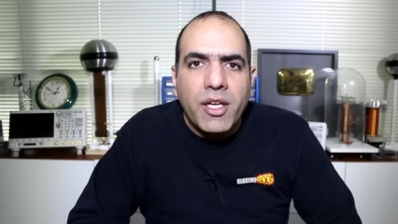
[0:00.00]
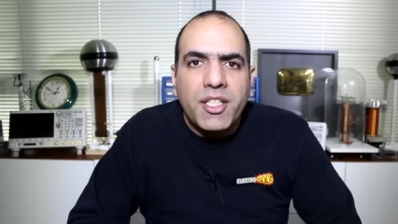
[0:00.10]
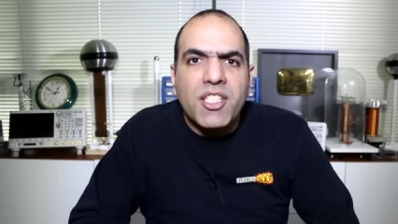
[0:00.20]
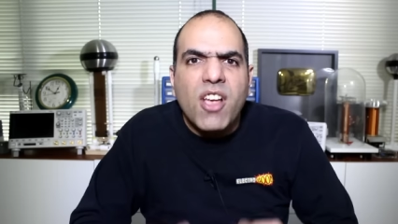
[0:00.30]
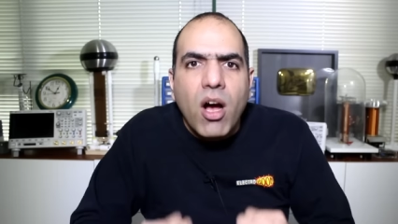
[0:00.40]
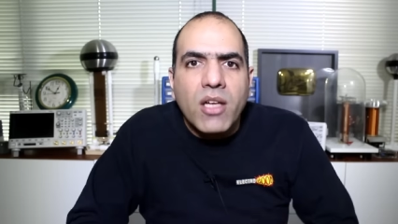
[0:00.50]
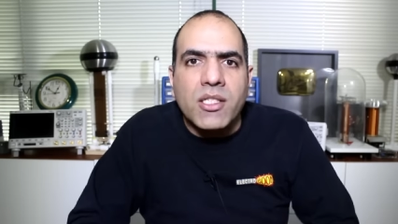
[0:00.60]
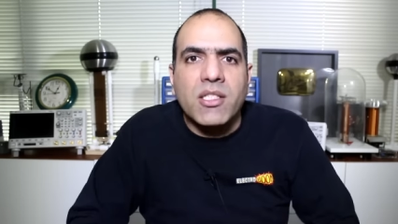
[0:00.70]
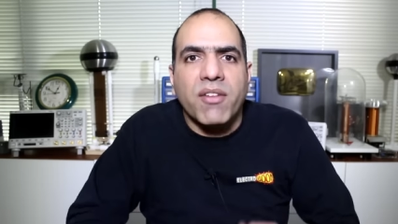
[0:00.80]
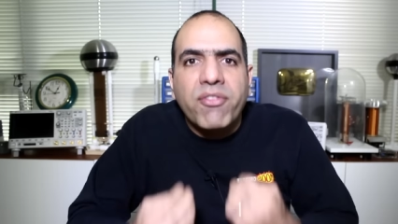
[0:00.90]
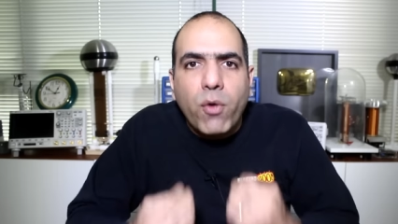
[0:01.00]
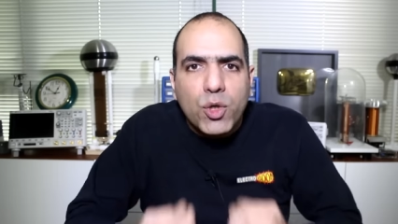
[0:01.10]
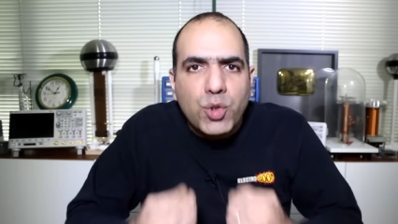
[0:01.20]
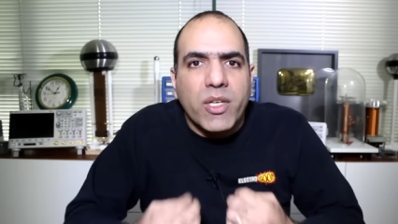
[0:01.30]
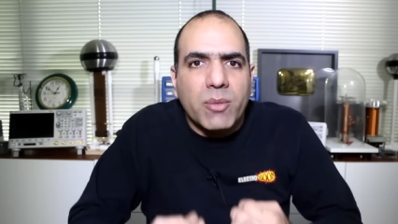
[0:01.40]
It is us, the
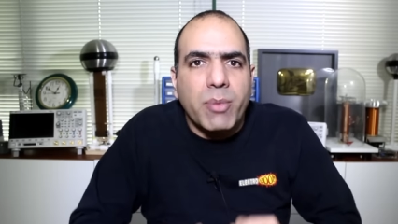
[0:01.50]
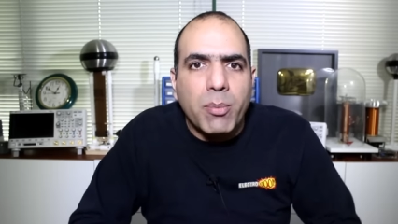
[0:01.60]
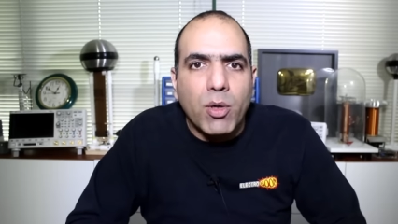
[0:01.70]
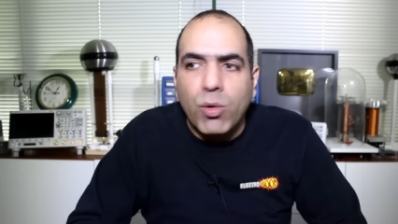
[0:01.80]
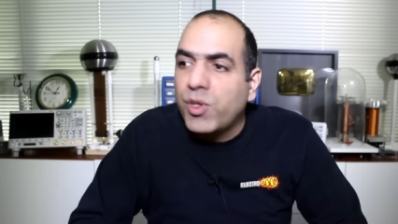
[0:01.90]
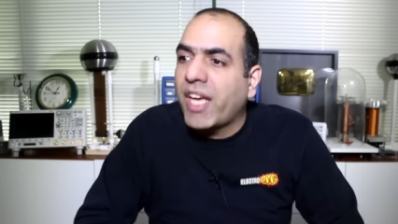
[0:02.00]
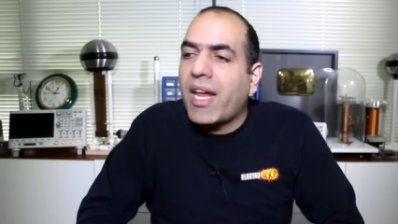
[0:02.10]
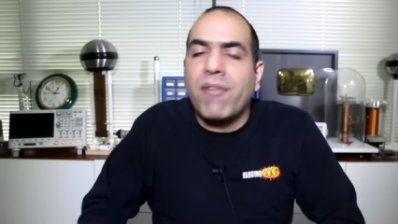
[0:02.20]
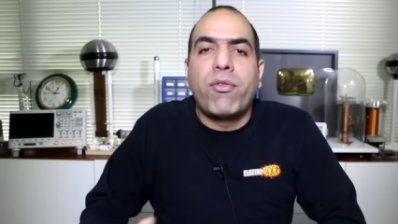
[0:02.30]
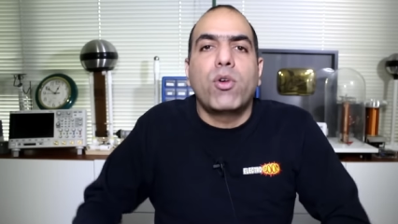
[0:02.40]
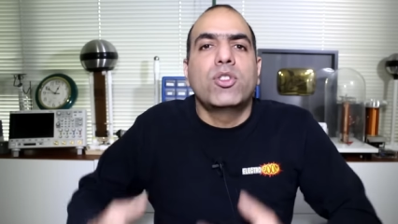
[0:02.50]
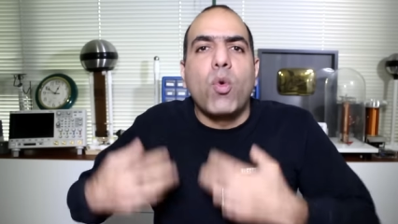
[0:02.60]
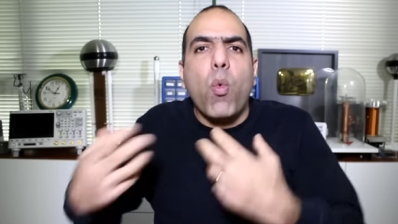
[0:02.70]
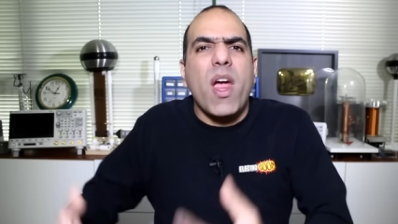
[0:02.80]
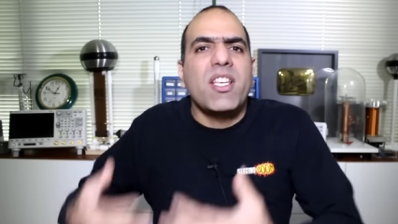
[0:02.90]
fortunate people, who can afford to
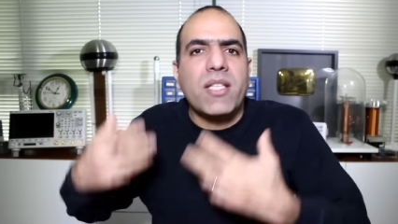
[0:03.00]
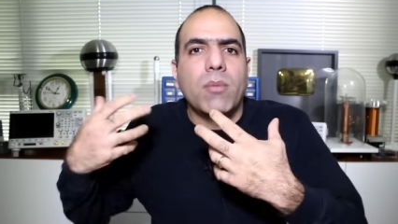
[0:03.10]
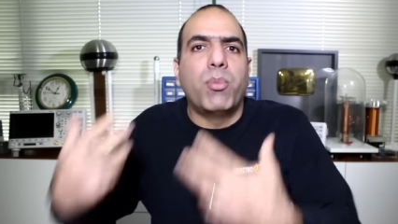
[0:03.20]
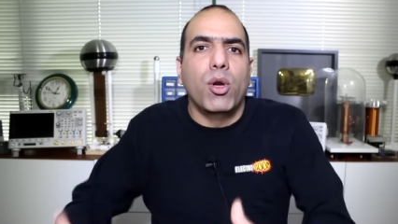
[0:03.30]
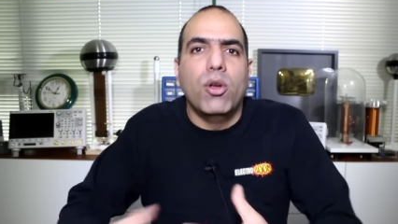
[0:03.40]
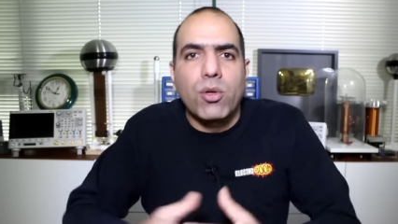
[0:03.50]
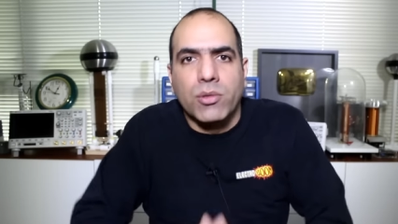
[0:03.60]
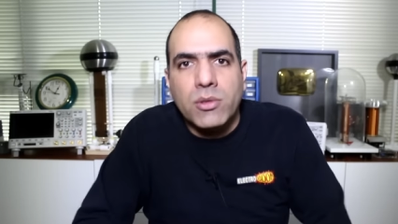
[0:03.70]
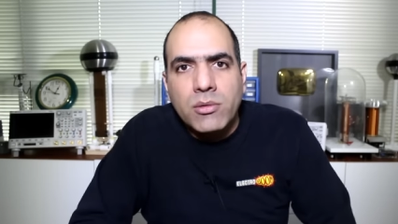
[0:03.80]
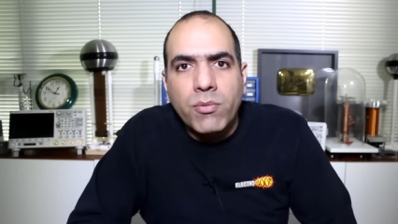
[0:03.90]
waste and pollute.